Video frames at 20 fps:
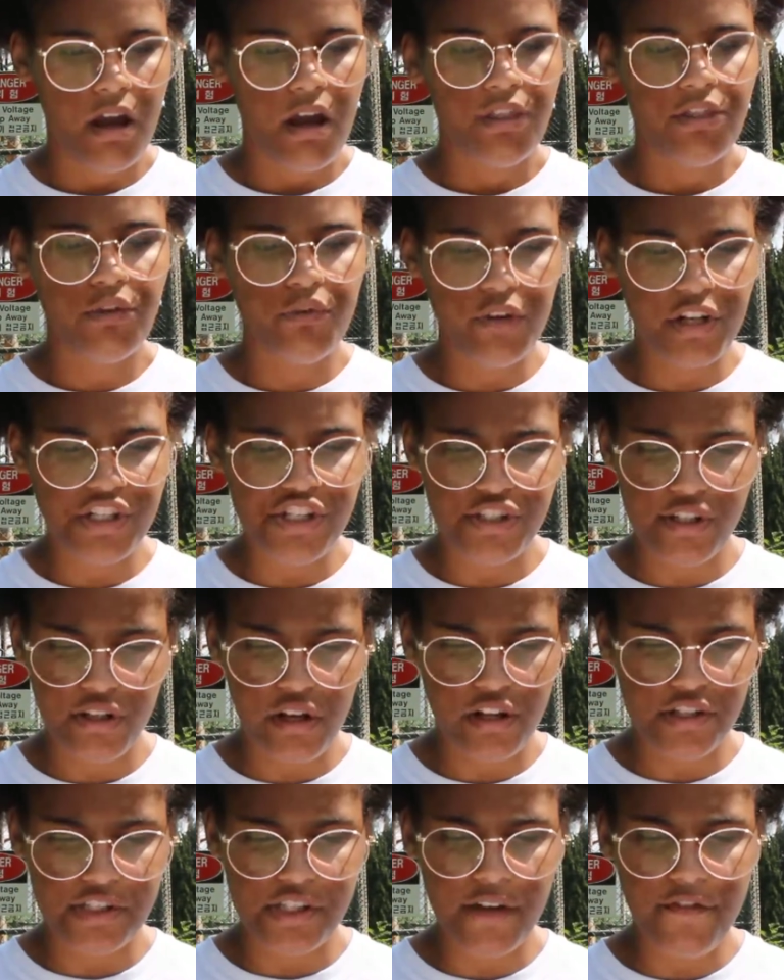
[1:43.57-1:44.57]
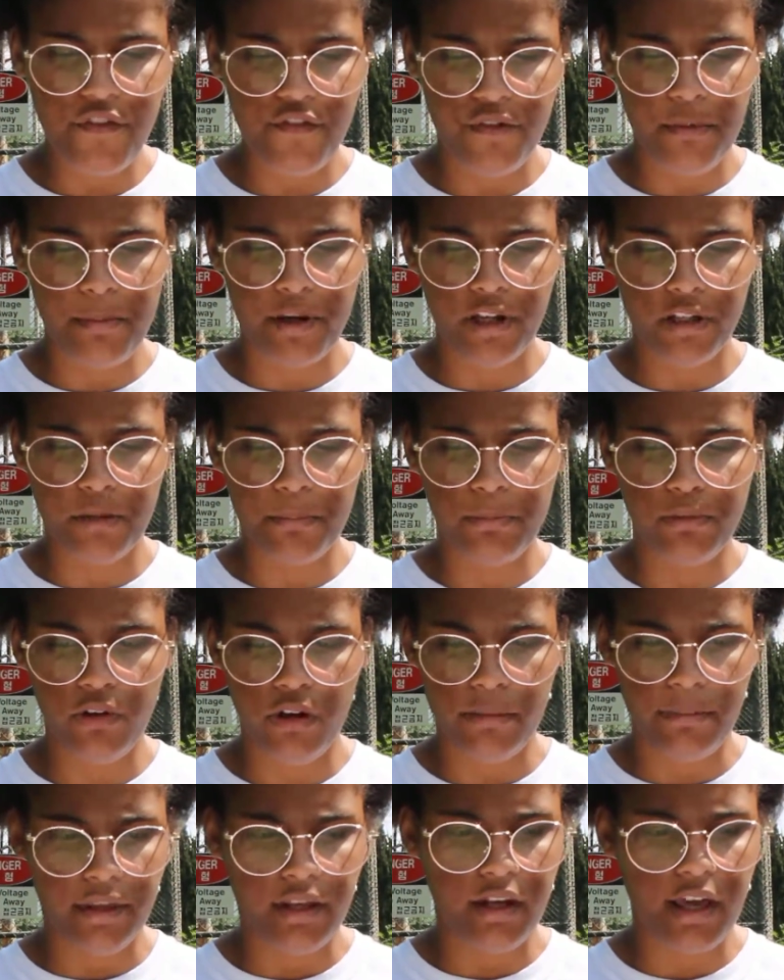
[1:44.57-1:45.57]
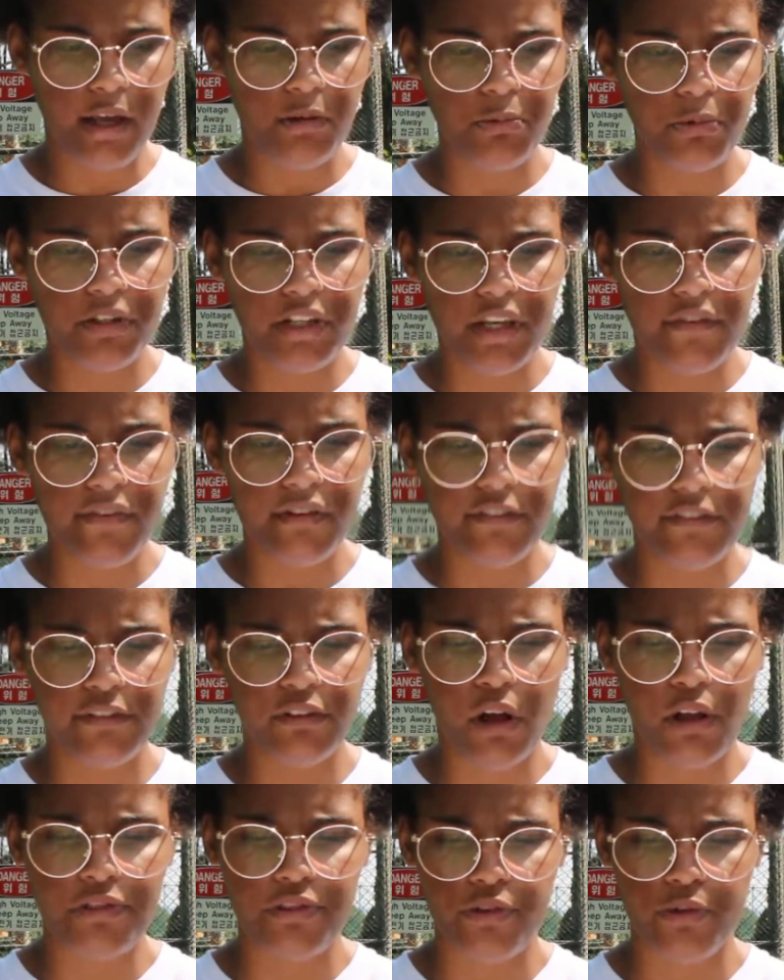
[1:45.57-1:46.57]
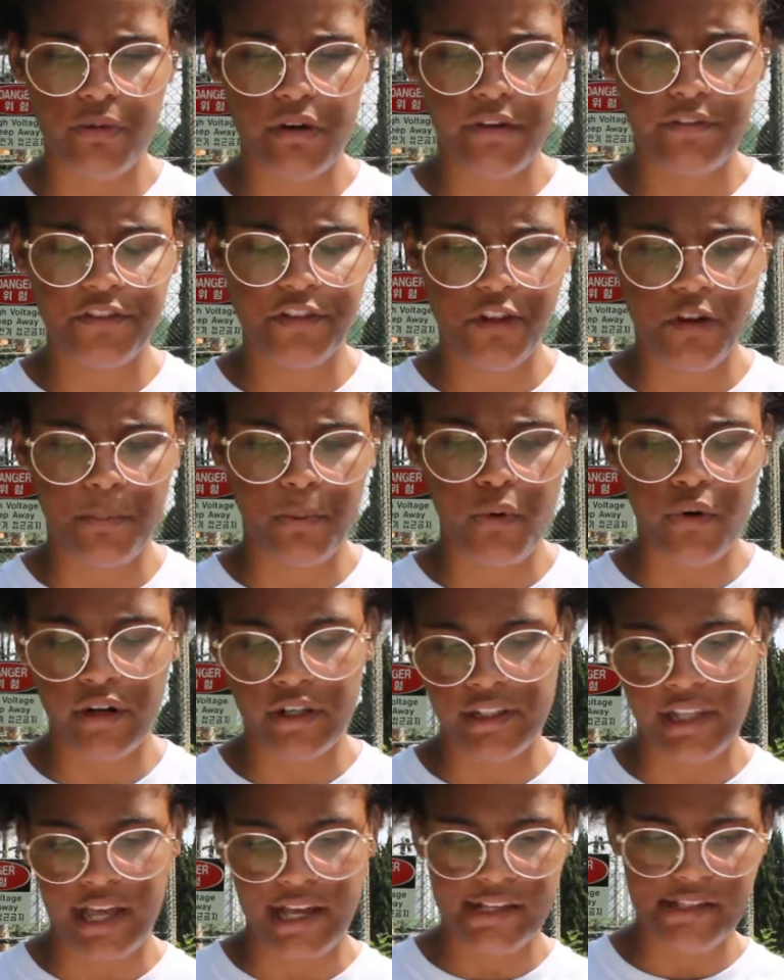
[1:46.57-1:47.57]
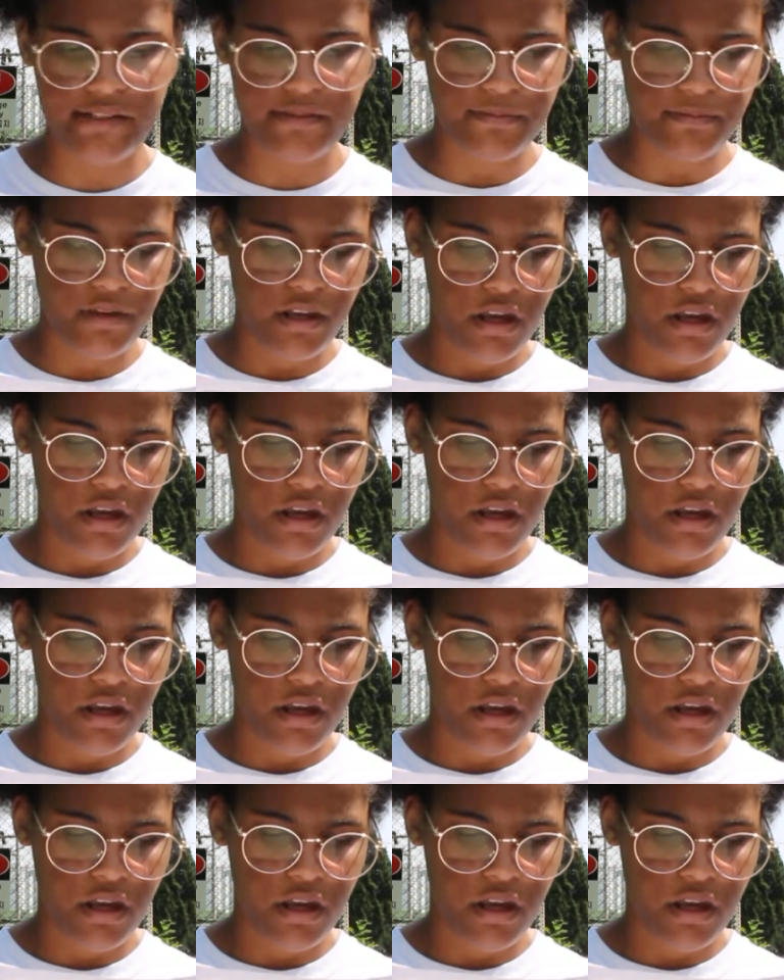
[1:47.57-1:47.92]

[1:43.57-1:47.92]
The rich did not suffer from unemployment and would even flaunt their wealth to the poor class.